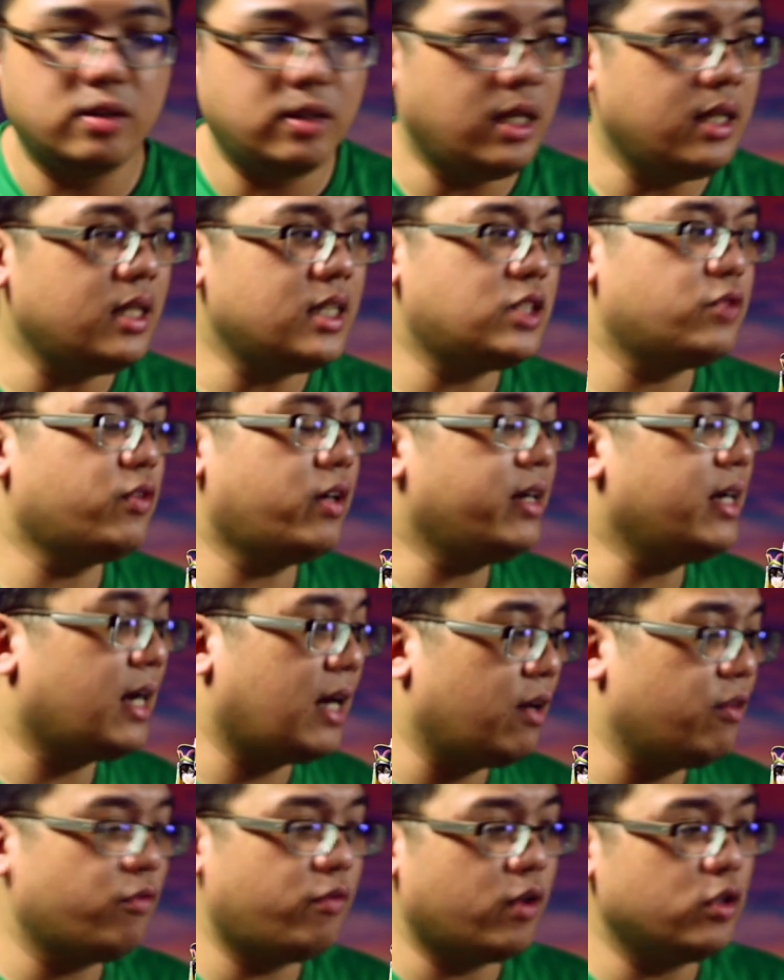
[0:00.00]
It is very
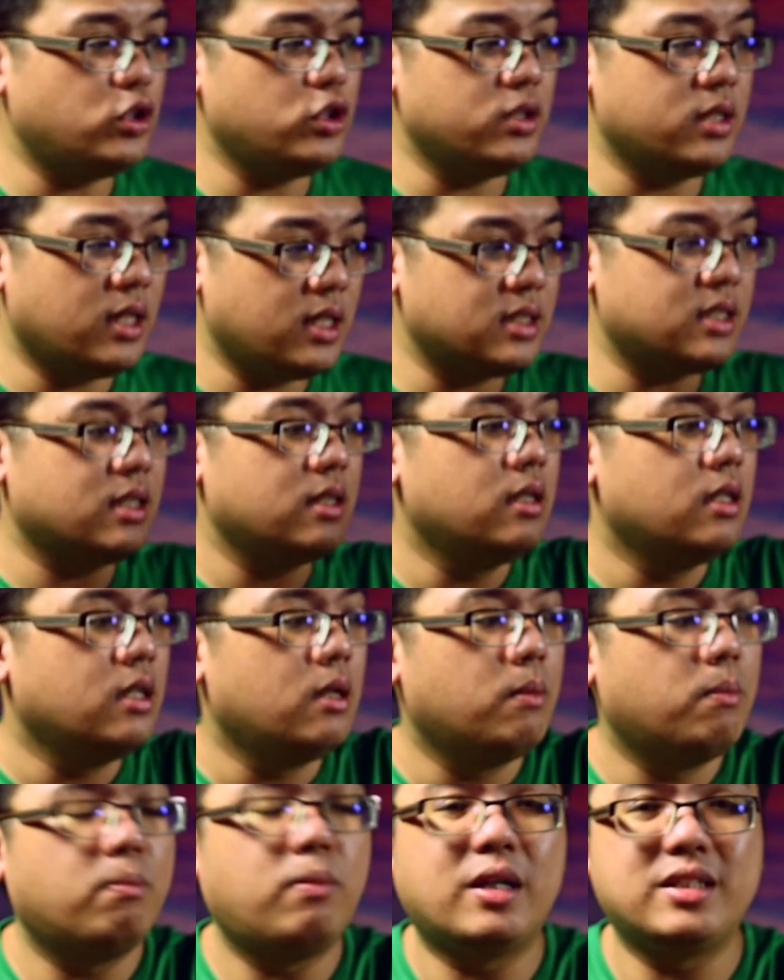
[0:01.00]
unfortunate,
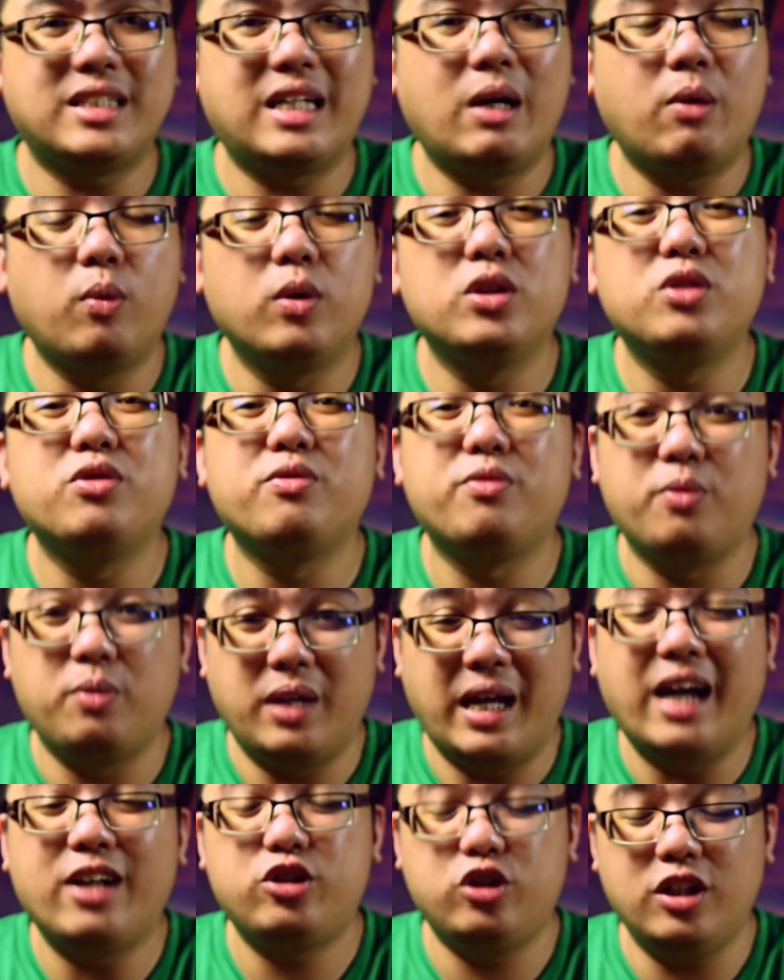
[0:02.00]
but I would
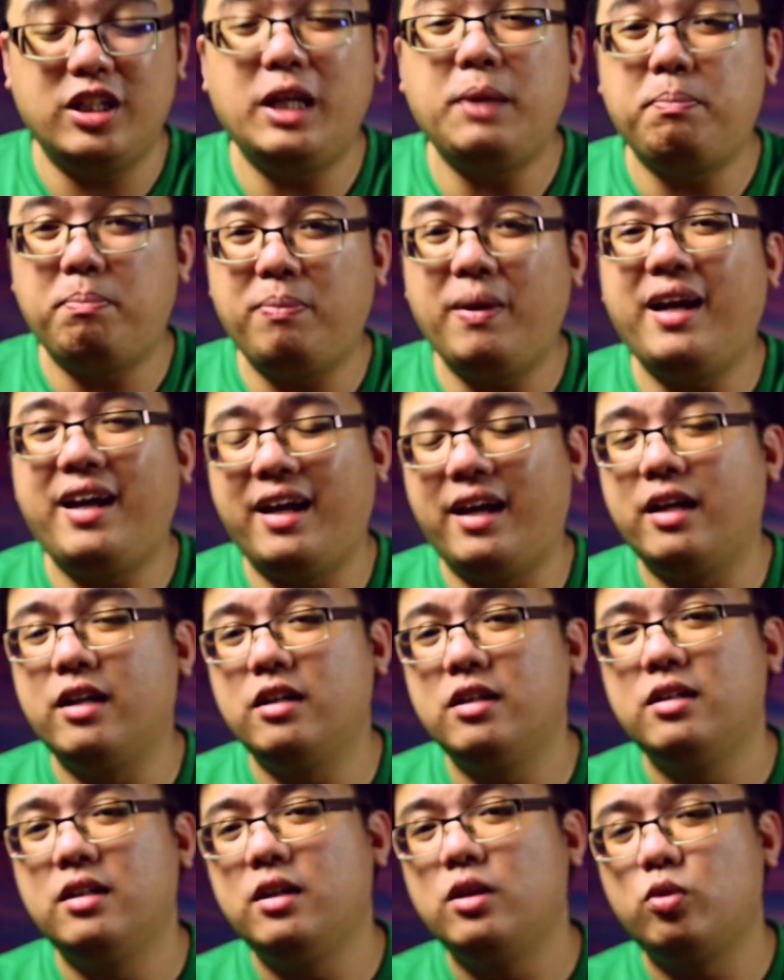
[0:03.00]
actually pay
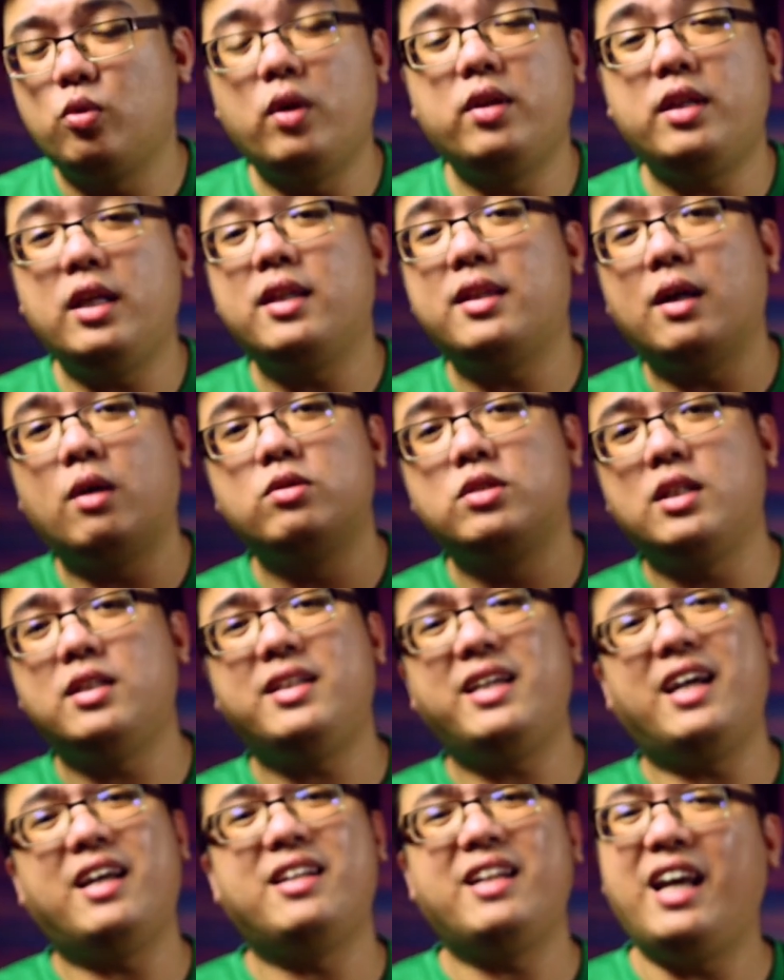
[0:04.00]

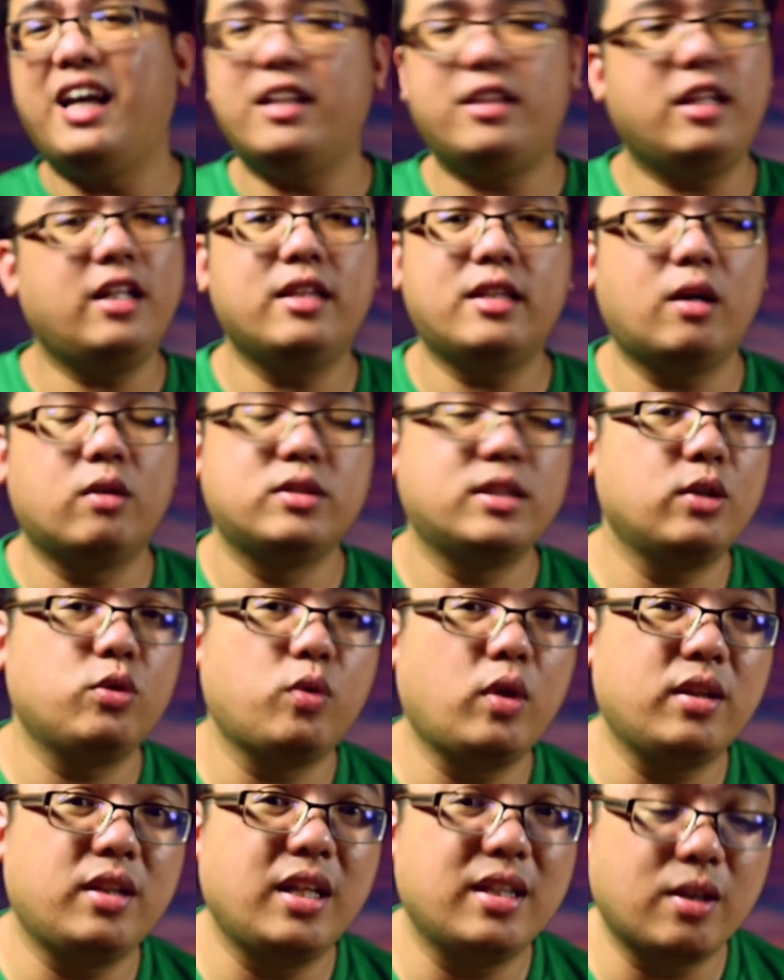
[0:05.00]
20,000 yen, 18,000,
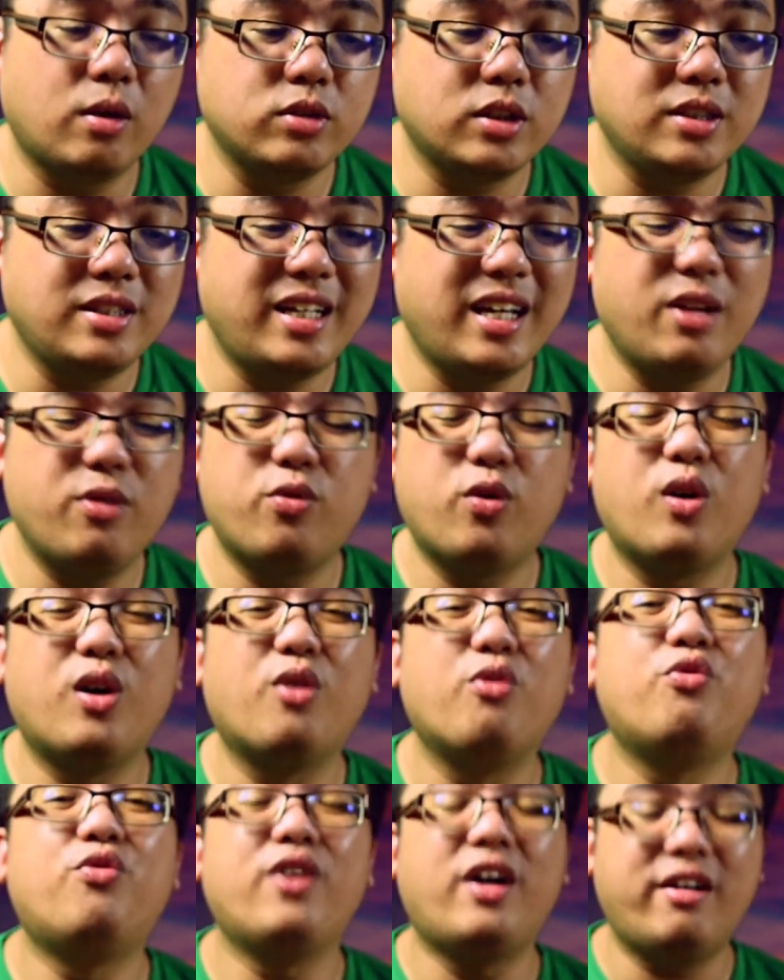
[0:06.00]
20,000 yen
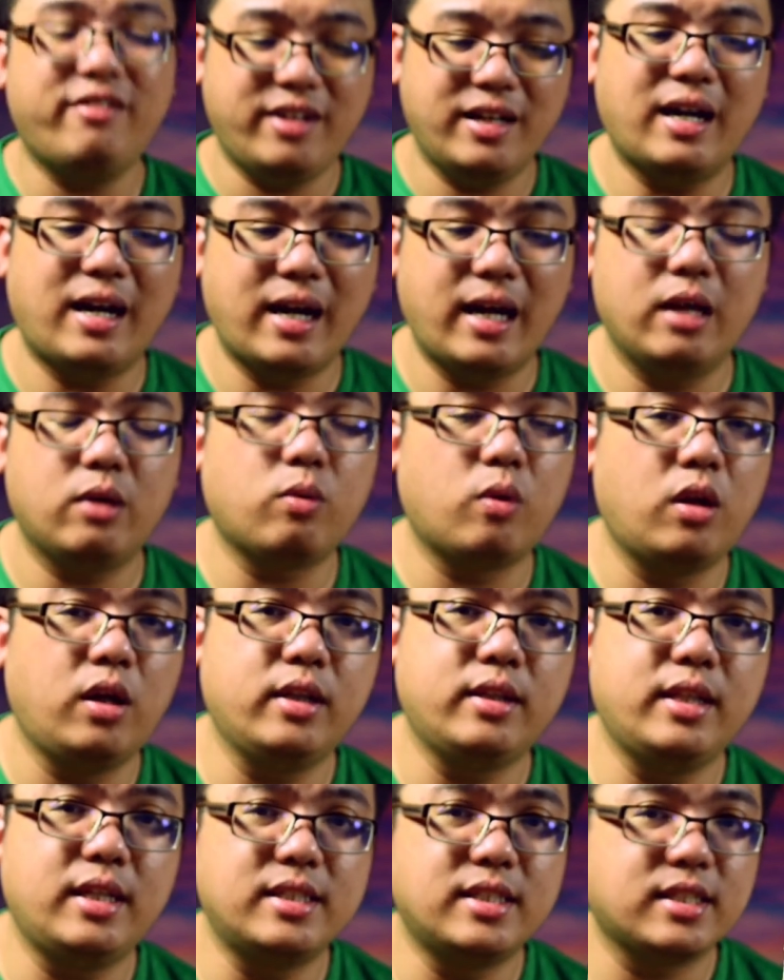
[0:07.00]
for a very high
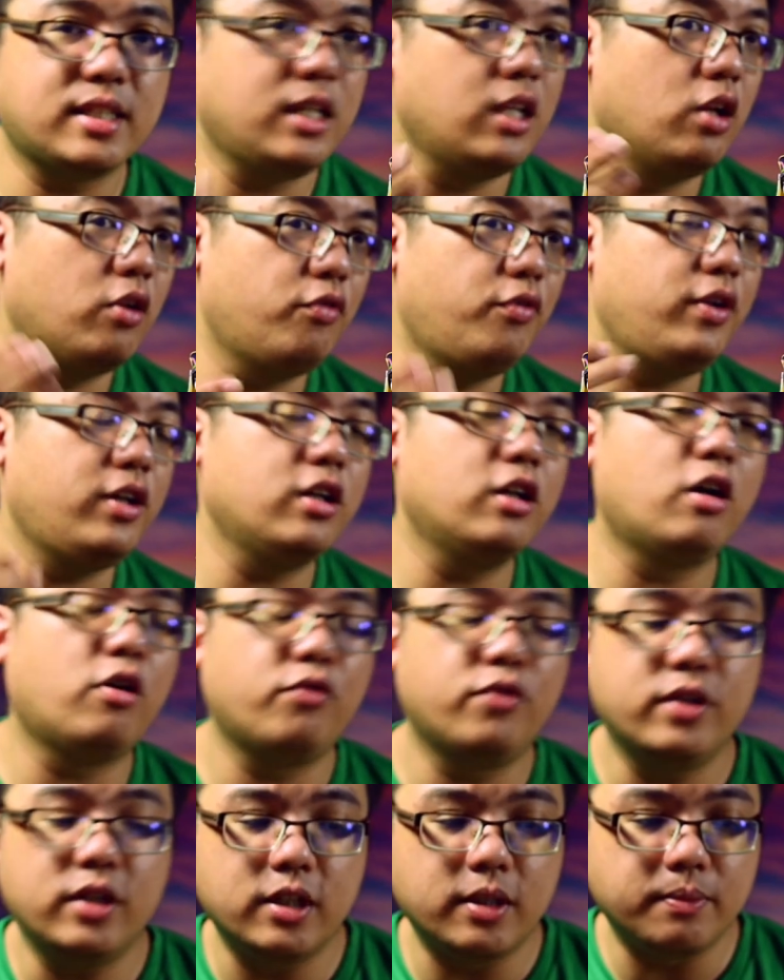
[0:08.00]
quality scale figure
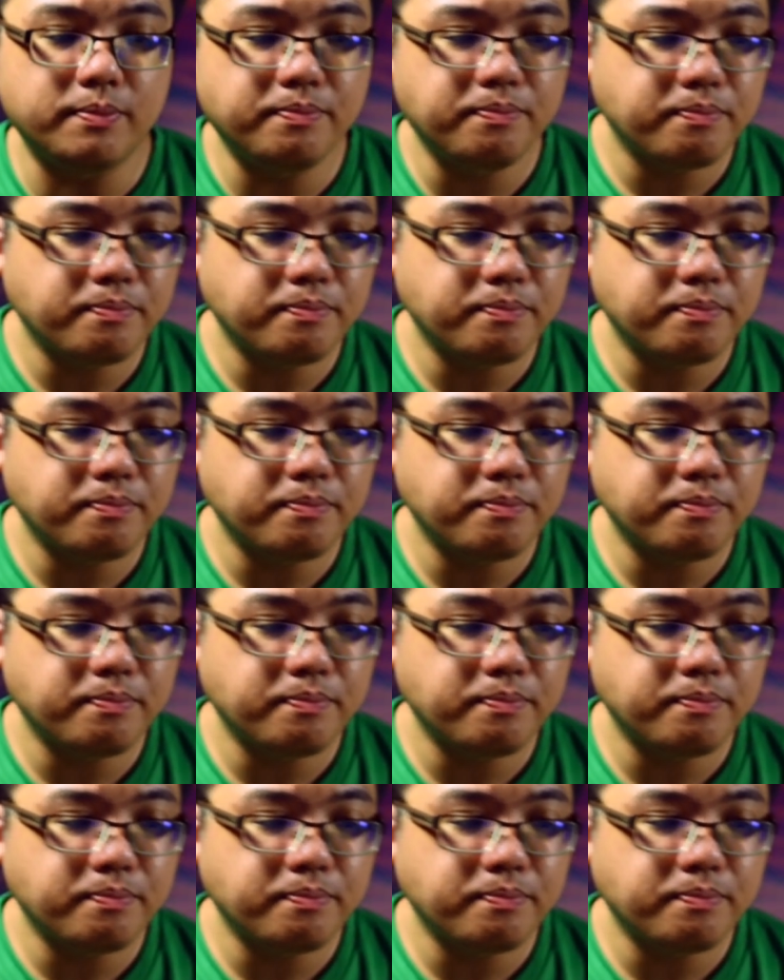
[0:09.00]
of her.